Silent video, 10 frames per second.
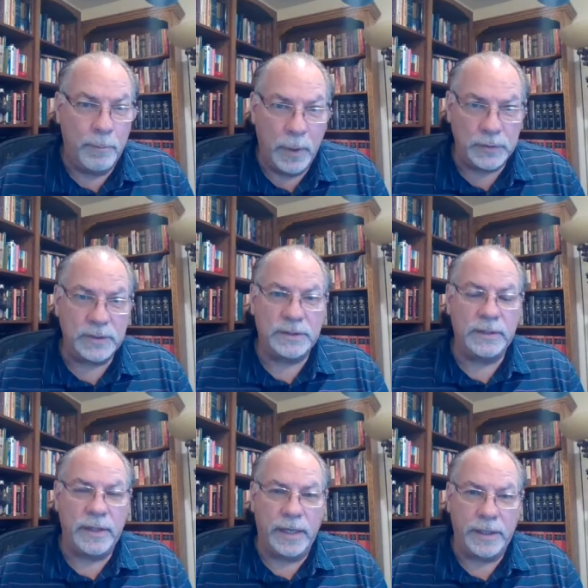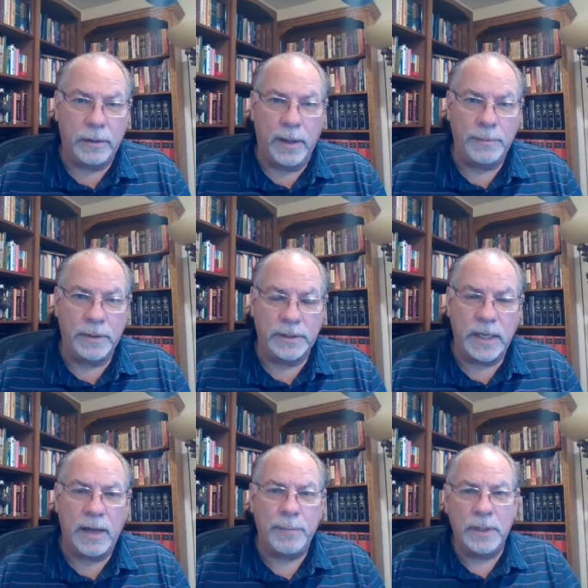Moses did that. He climbed to the
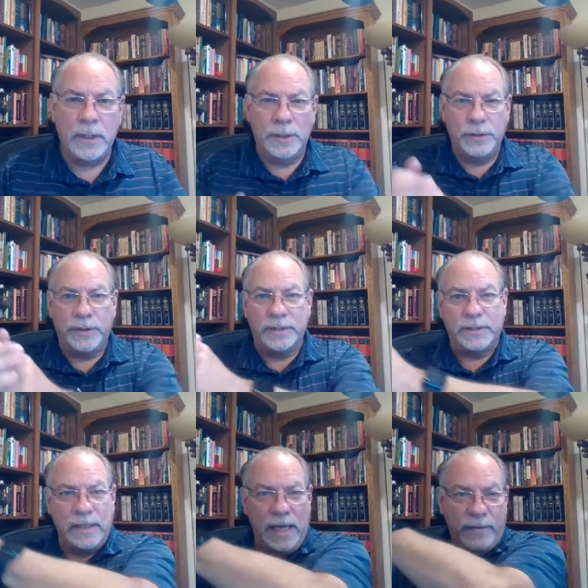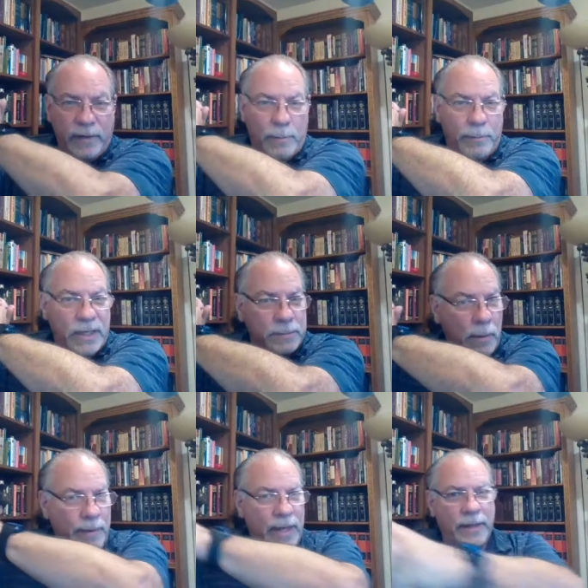top, took his staff like a
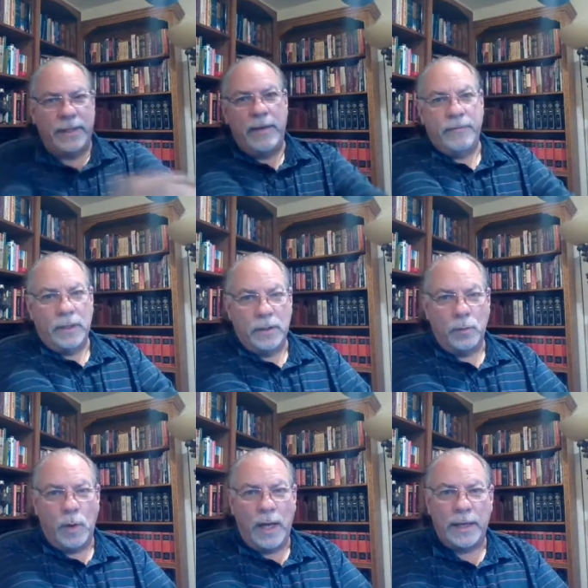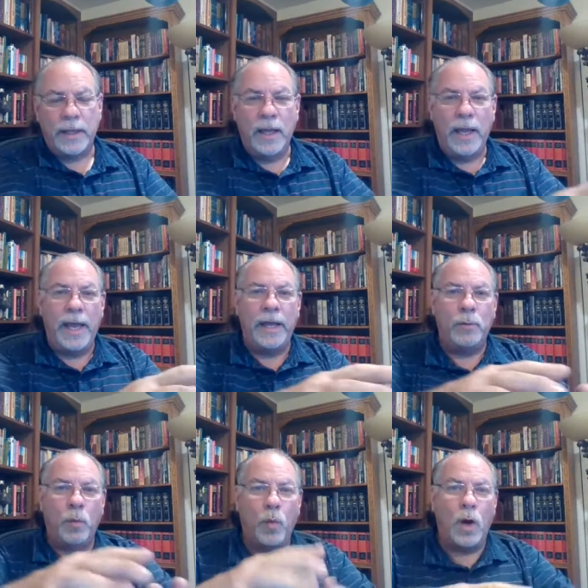baseball bat, and gave it a good whack,
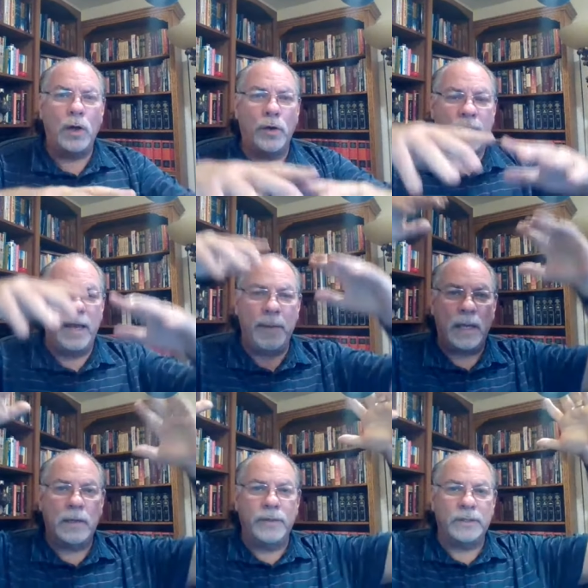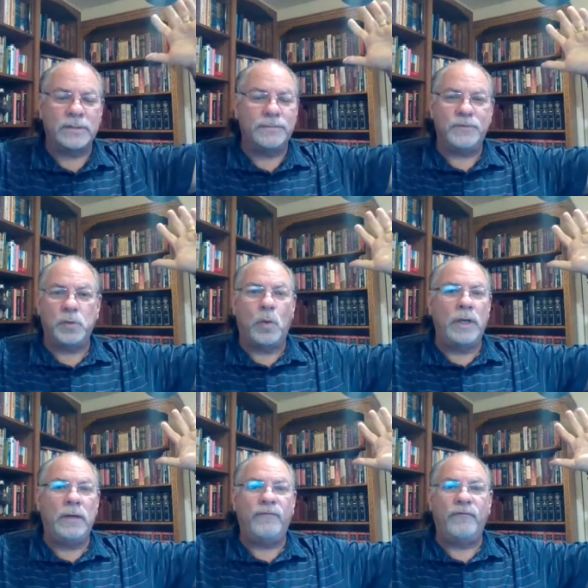and water came out of this
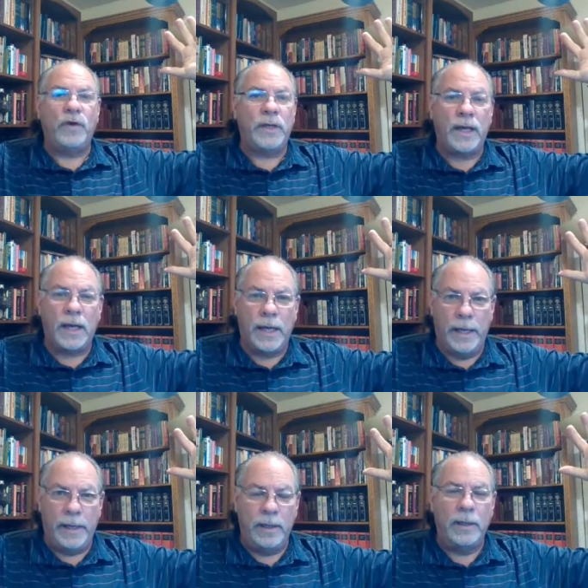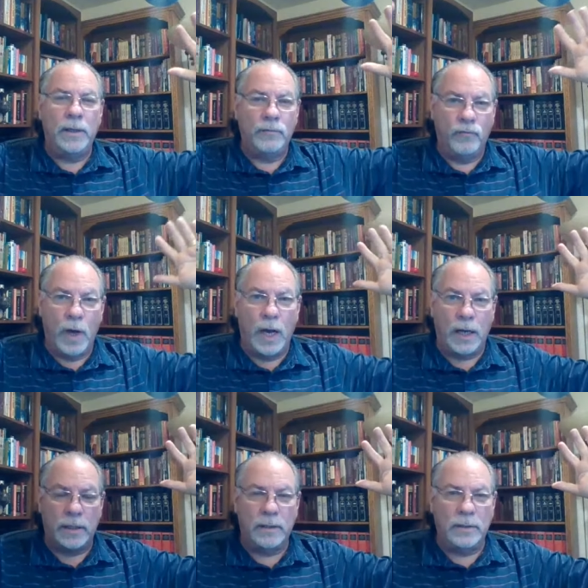20 foot high
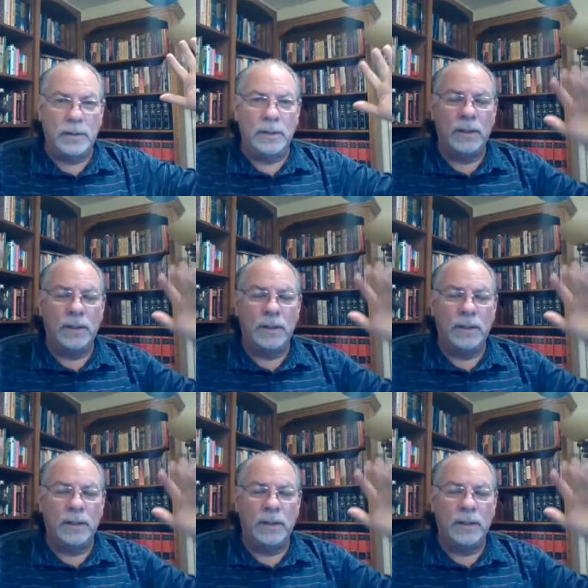rock.